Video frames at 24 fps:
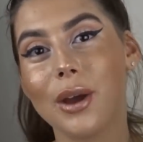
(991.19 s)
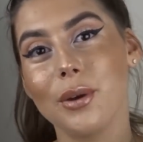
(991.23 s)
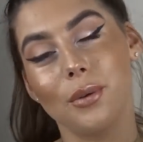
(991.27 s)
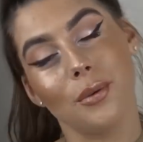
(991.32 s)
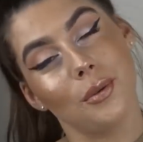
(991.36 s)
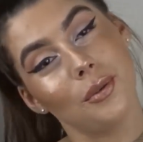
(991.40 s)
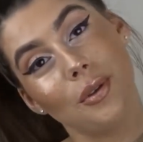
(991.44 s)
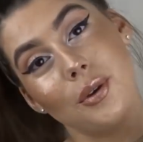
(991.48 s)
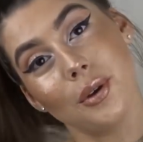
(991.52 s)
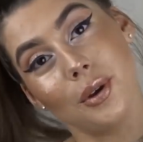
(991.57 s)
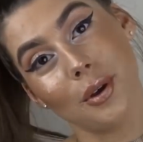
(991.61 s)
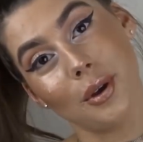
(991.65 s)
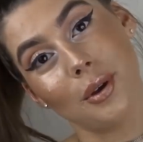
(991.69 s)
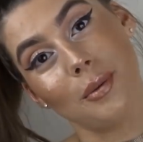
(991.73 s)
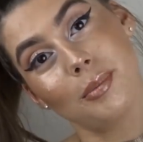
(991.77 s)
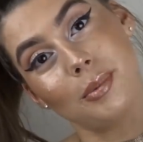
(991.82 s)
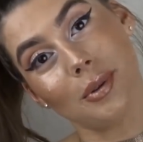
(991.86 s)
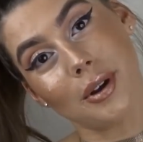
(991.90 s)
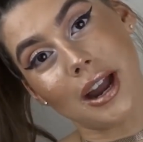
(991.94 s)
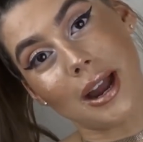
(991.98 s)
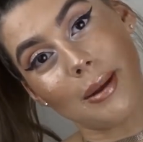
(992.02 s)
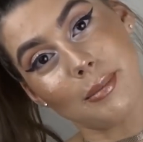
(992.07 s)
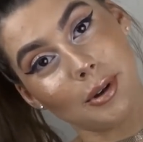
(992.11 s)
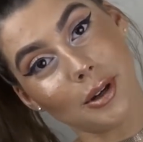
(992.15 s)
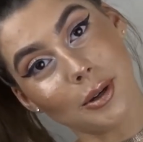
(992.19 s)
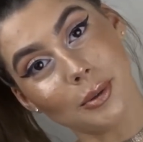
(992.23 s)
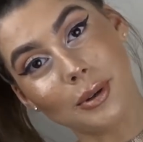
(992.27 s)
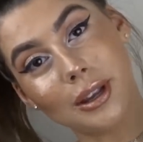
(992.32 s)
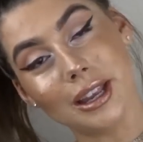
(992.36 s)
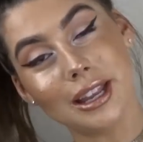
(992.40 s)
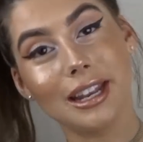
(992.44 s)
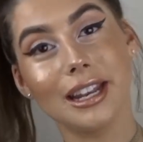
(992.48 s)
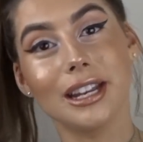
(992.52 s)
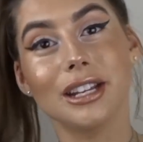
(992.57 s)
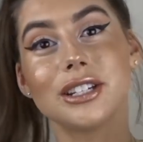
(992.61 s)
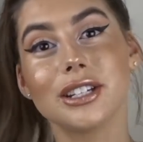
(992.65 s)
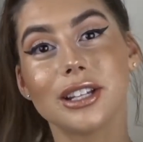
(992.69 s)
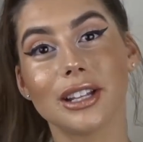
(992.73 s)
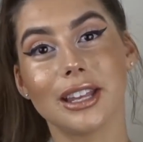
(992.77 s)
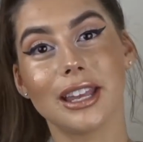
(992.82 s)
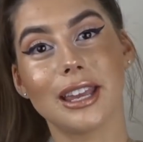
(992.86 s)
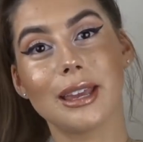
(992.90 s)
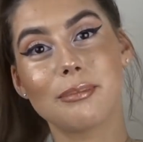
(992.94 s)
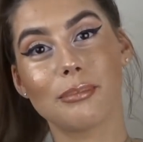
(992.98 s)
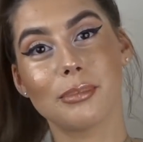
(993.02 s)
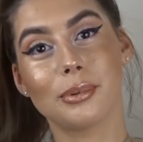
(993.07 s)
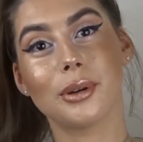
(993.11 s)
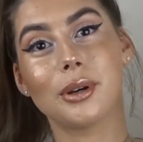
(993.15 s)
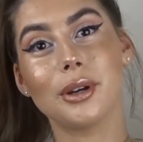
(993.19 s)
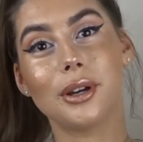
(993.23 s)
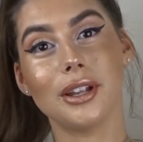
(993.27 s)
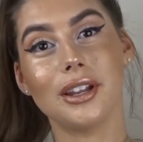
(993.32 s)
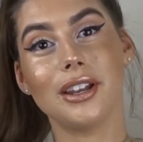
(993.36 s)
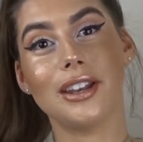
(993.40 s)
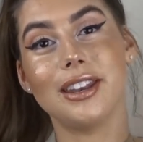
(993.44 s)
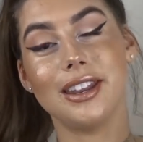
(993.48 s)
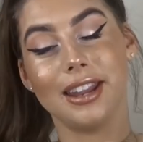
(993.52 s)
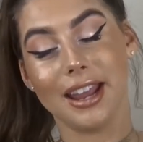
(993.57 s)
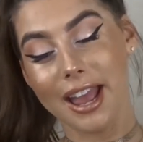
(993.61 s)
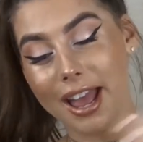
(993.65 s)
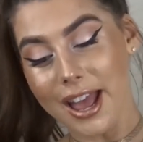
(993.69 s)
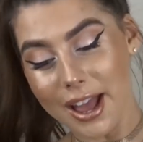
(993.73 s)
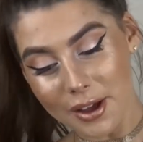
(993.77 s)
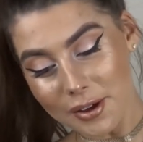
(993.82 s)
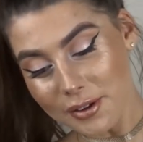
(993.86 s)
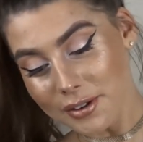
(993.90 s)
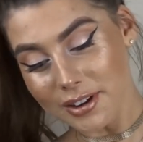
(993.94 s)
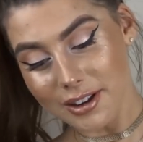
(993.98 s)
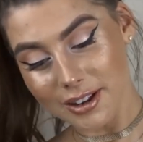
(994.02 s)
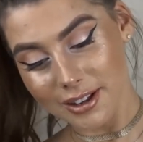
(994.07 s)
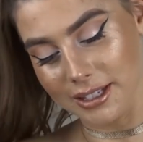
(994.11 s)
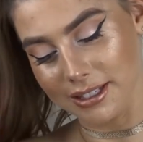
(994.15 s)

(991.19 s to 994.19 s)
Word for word: The primer we initially put down,